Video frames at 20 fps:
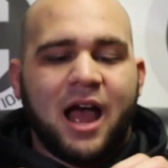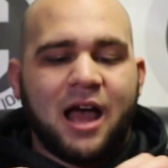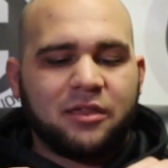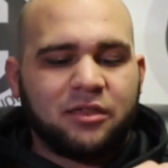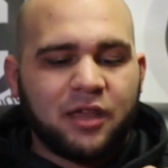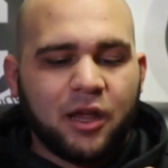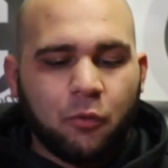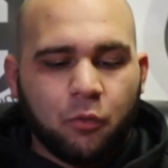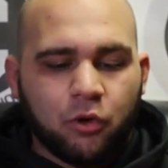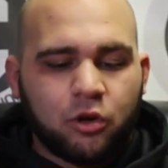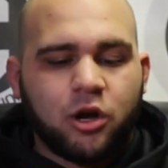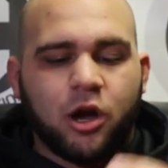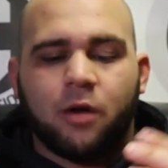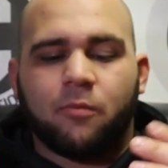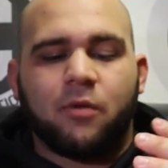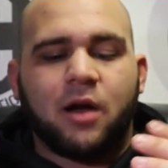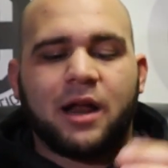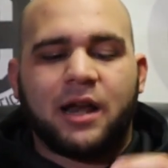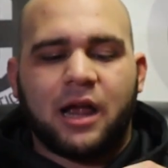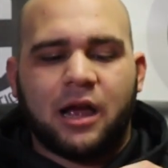I think will
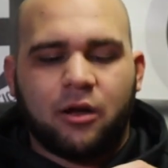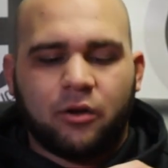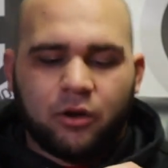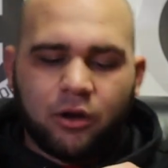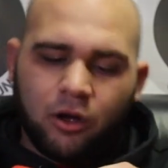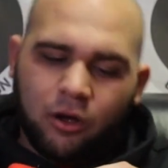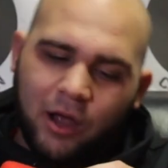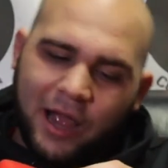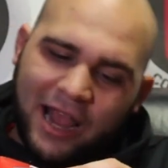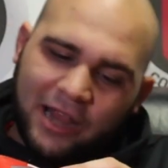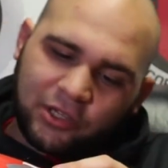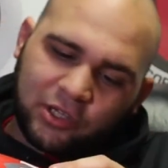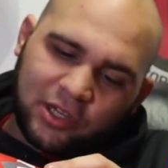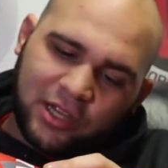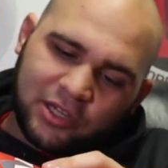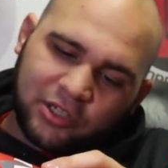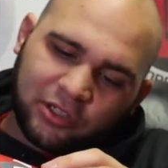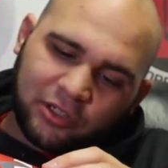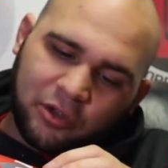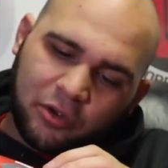come right out. No, actually,
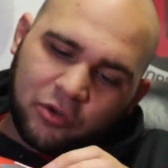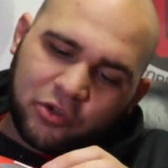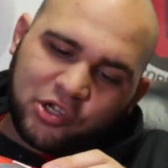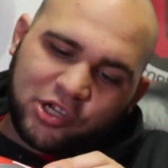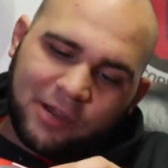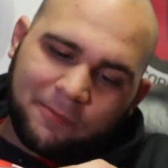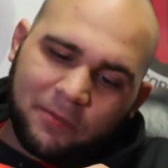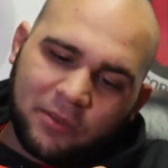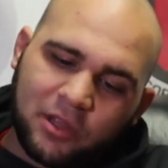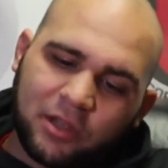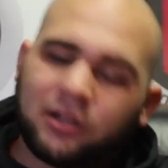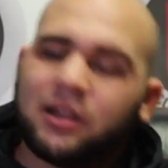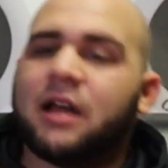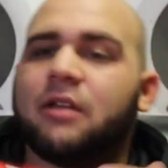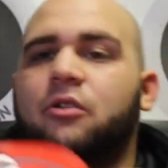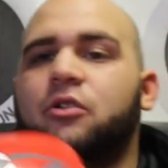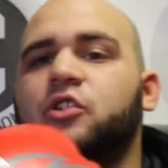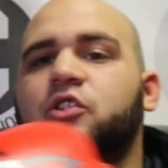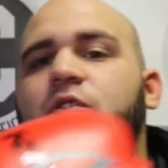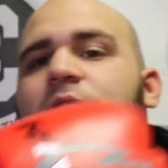that's a little chip in the leather.